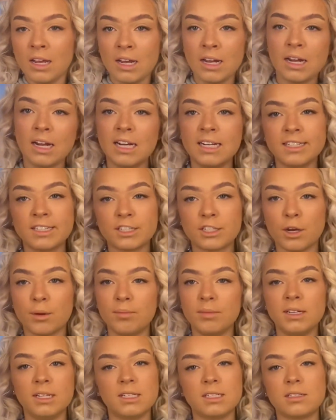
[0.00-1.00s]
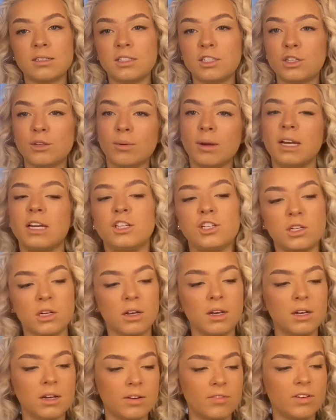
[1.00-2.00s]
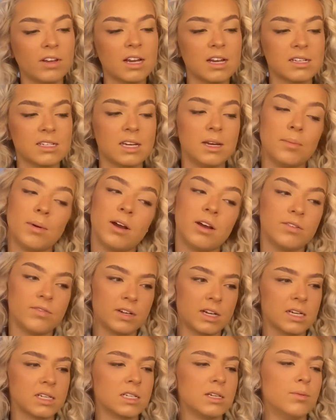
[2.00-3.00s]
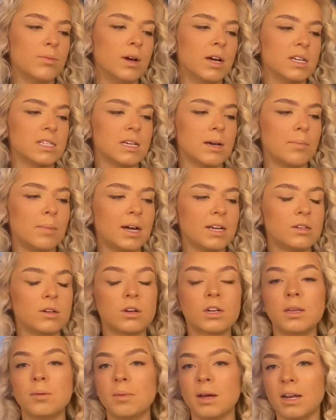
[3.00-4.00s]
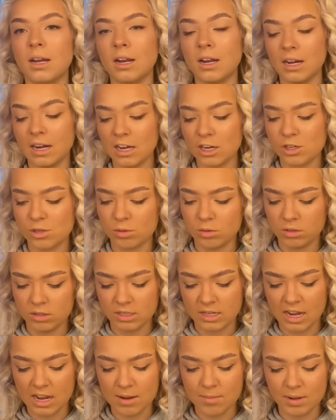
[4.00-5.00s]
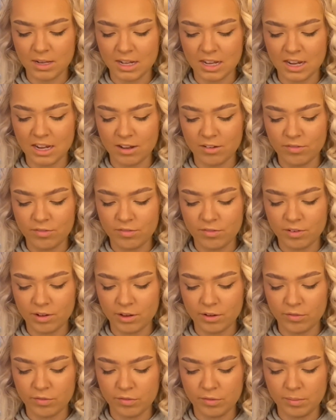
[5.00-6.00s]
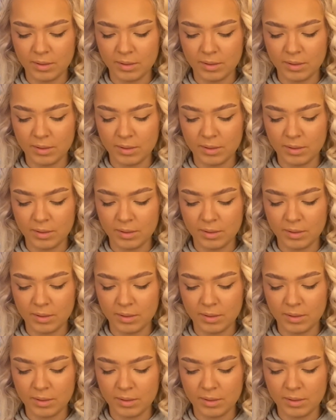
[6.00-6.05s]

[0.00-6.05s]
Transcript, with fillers: insomnia situation, if it gets any better, if it gets any worse. I might document an actual day in my life of me